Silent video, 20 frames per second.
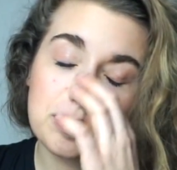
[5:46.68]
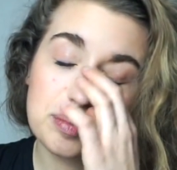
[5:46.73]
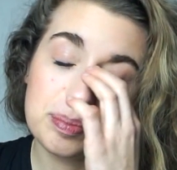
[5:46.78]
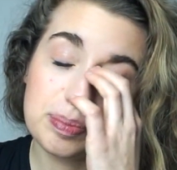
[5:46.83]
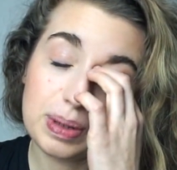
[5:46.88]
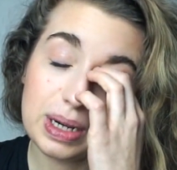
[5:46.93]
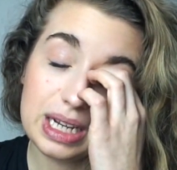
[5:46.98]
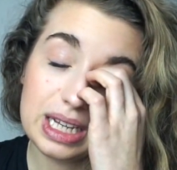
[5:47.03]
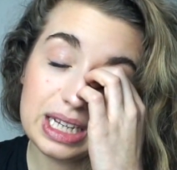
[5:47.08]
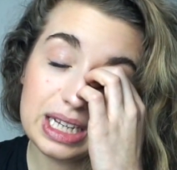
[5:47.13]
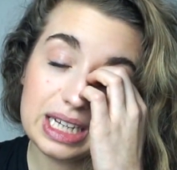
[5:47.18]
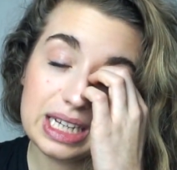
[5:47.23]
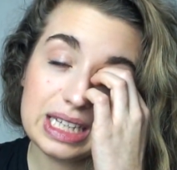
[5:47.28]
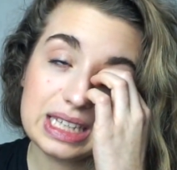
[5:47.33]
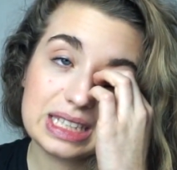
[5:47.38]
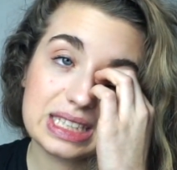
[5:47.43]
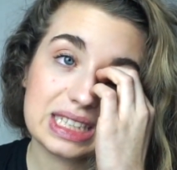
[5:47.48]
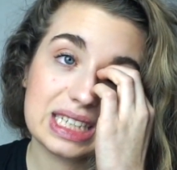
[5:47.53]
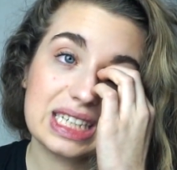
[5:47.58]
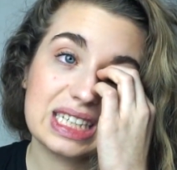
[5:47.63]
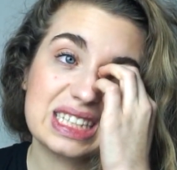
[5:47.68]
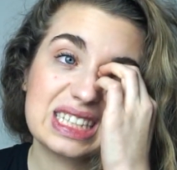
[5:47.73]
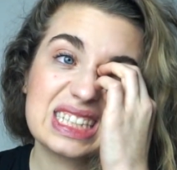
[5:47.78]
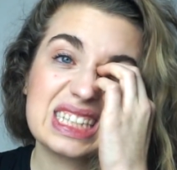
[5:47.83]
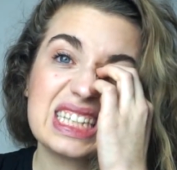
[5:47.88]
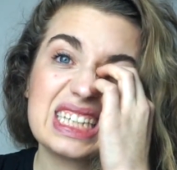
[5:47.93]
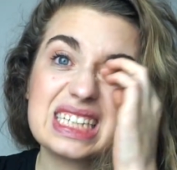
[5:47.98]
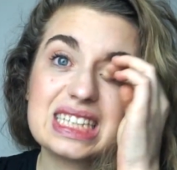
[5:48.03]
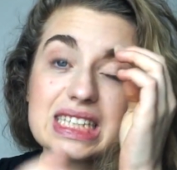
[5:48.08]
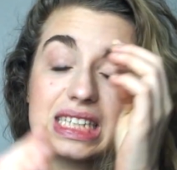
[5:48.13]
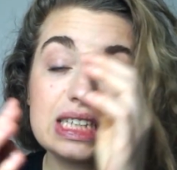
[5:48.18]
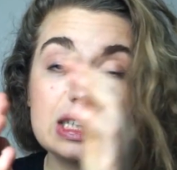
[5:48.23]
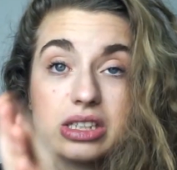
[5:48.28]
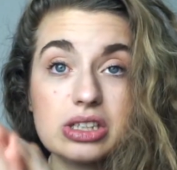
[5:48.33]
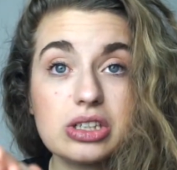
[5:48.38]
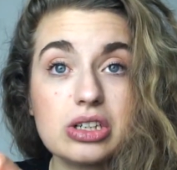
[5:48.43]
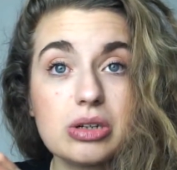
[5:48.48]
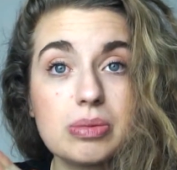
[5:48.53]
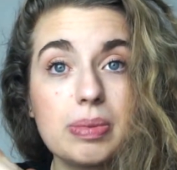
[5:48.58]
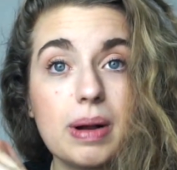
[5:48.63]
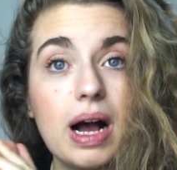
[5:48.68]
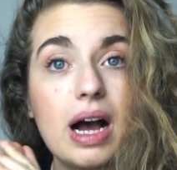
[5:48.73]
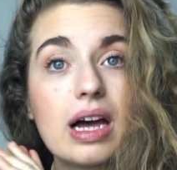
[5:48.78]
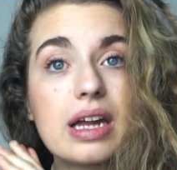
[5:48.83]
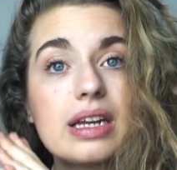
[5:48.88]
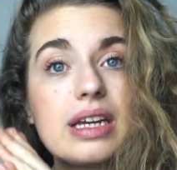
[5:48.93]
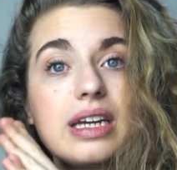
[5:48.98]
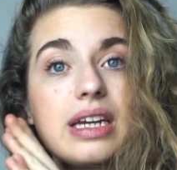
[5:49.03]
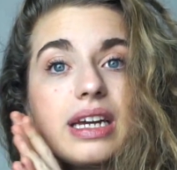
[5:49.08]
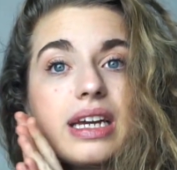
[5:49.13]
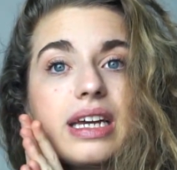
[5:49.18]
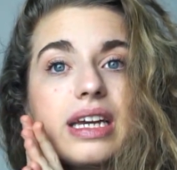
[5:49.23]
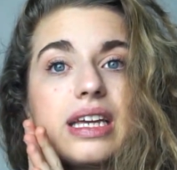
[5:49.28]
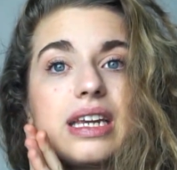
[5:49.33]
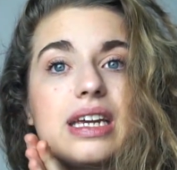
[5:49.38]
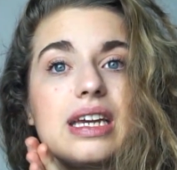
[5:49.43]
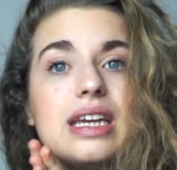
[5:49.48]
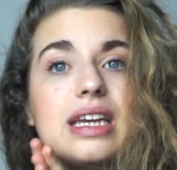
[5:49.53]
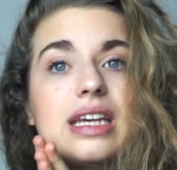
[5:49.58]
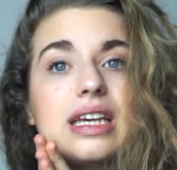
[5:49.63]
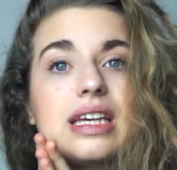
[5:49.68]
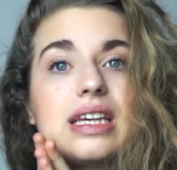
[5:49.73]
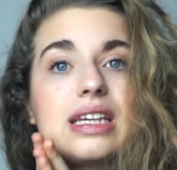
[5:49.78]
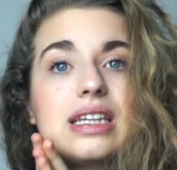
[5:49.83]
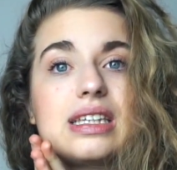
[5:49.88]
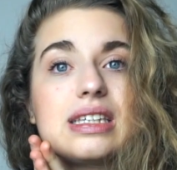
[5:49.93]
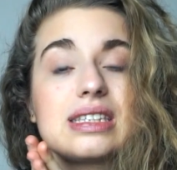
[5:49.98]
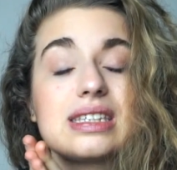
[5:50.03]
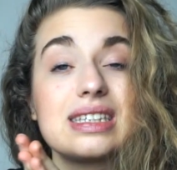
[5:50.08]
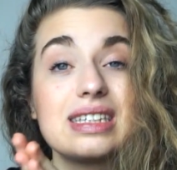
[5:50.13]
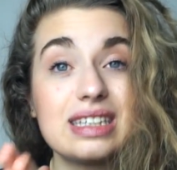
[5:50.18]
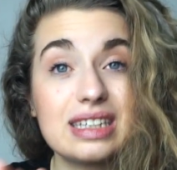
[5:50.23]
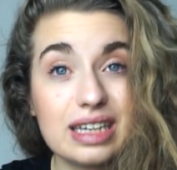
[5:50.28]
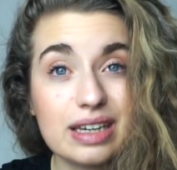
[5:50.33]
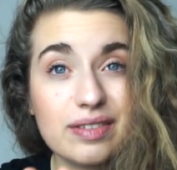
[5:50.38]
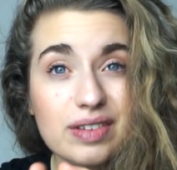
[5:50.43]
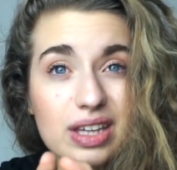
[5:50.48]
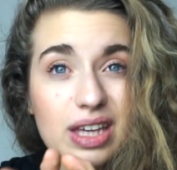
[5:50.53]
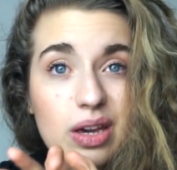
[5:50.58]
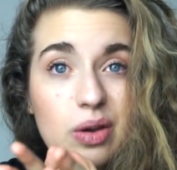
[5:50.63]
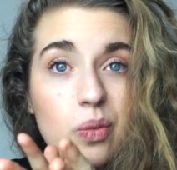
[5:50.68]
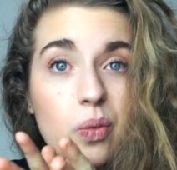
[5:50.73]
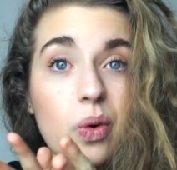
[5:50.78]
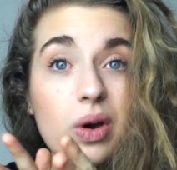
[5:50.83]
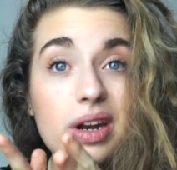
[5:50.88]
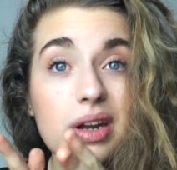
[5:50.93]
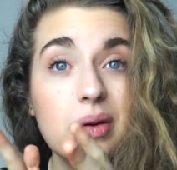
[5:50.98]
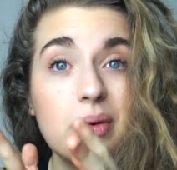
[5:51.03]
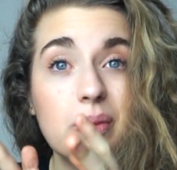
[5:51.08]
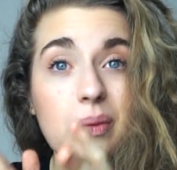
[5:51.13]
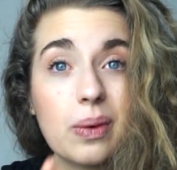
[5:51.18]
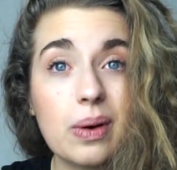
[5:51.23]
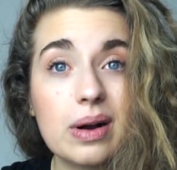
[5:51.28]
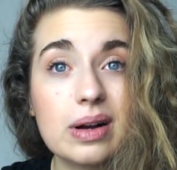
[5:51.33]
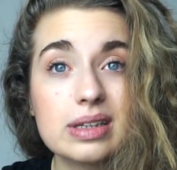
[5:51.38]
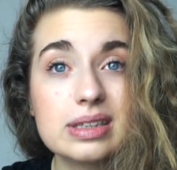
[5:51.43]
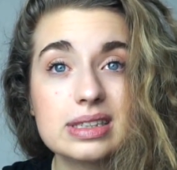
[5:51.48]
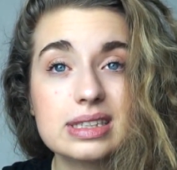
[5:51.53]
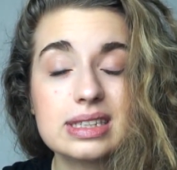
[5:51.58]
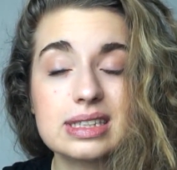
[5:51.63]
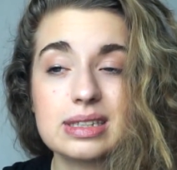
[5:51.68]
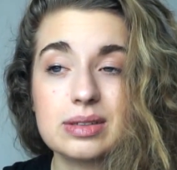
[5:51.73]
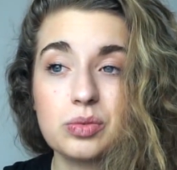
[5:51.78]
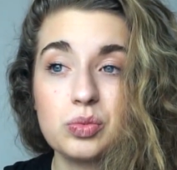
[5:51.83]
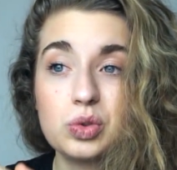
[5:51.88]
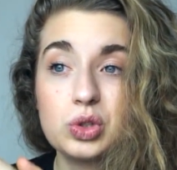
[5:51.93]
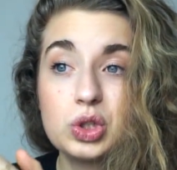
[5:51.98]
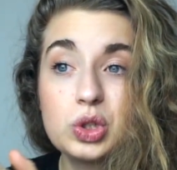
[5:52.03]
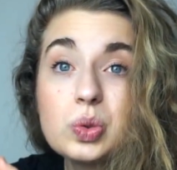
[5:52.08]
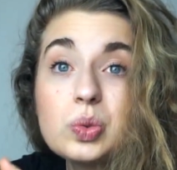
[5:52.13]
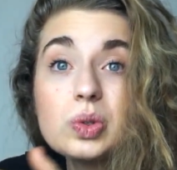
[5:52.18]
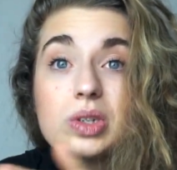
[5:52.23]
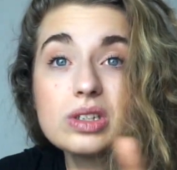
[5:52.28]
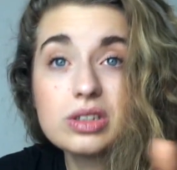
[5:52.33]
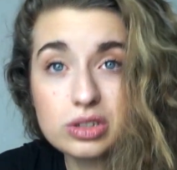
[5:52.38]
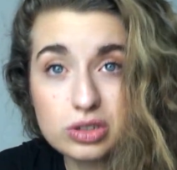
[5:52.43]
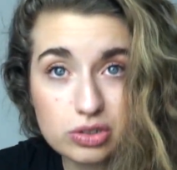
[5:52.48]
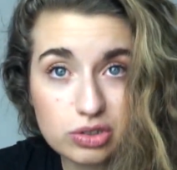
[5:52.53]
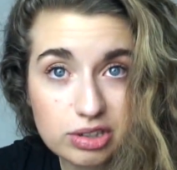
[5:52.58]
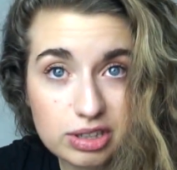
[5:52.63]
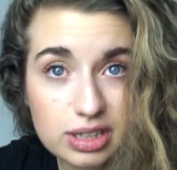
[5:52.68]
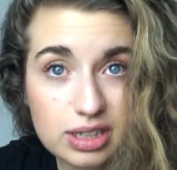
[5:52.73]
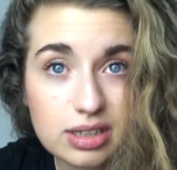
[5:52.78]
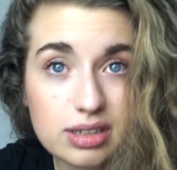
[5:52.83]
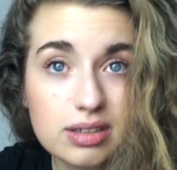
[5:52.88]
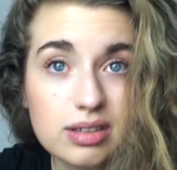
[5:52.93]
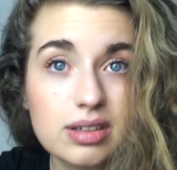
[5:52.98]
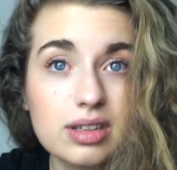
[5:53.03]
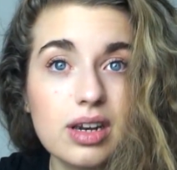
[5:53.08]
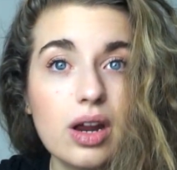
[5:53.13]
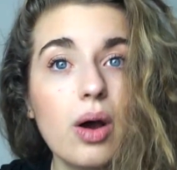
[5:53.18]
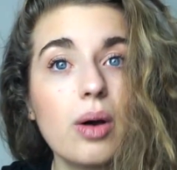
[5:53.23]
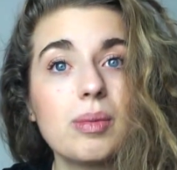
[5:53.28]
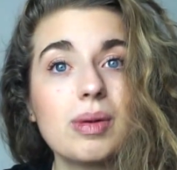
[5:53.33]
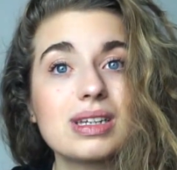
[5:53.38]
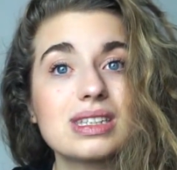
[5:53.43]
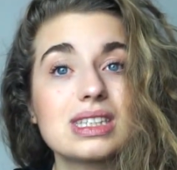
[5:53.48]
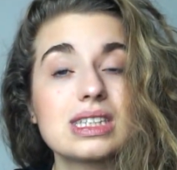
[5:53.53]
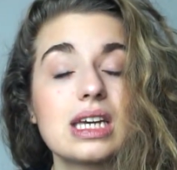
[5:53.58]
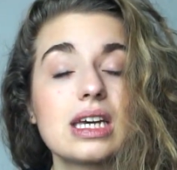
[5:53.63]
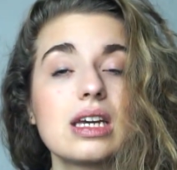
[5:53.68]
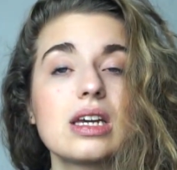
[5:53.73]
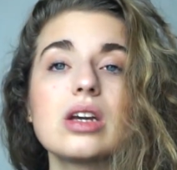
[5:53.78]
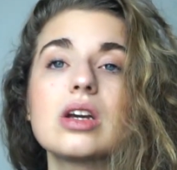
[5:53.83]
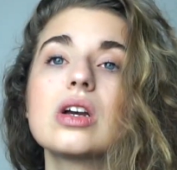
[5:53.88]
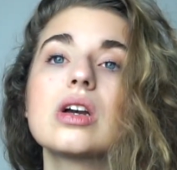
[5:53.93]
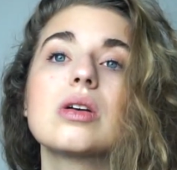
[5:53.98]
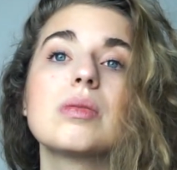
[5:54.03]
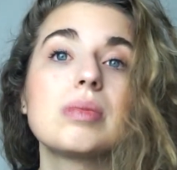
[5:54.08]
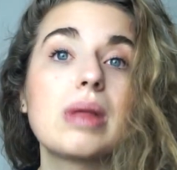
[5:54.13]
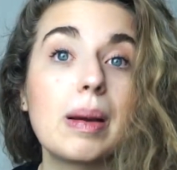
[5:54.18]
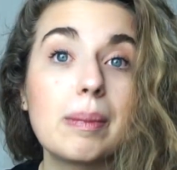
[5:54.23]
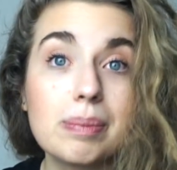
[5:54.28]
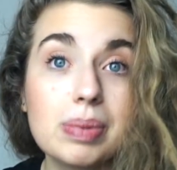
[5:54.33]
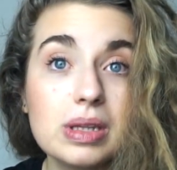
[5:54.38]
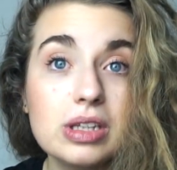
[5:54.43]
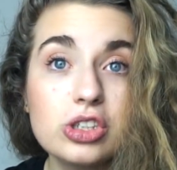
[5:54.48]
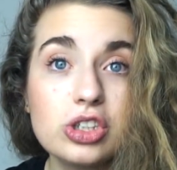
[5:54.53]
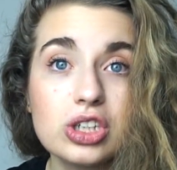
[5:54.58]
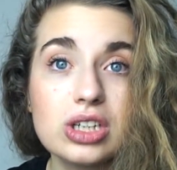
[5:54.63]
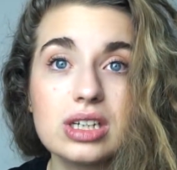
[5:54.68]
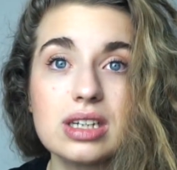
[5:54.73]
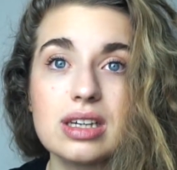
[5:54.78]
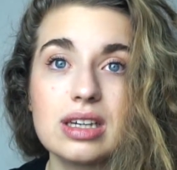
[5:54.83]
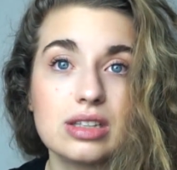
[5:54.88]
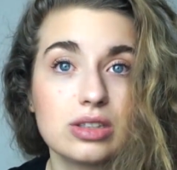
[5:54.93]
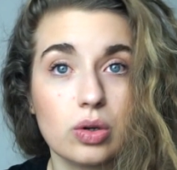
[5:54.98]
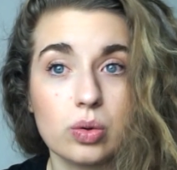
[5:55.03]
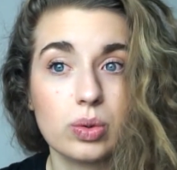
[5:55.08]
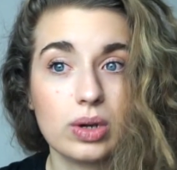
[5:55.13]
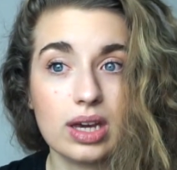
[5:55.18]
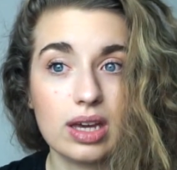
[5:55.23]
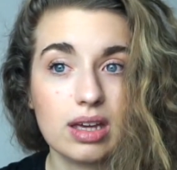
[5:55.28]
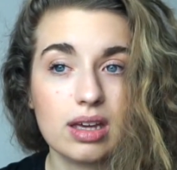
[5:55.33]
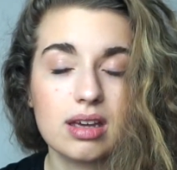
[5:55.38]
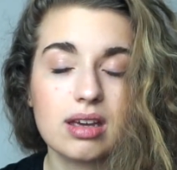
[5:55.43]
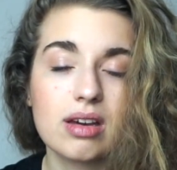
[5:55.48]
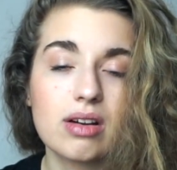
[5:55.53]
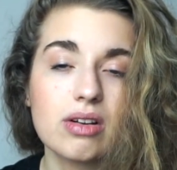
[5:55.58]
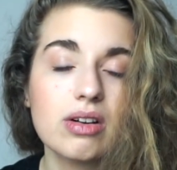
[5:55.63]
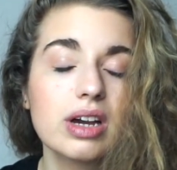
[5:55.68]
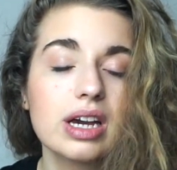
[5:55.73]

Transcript: But it's listening to your body. It is giving it what it wants to a degree. You know, I'm not saying that binging is okay.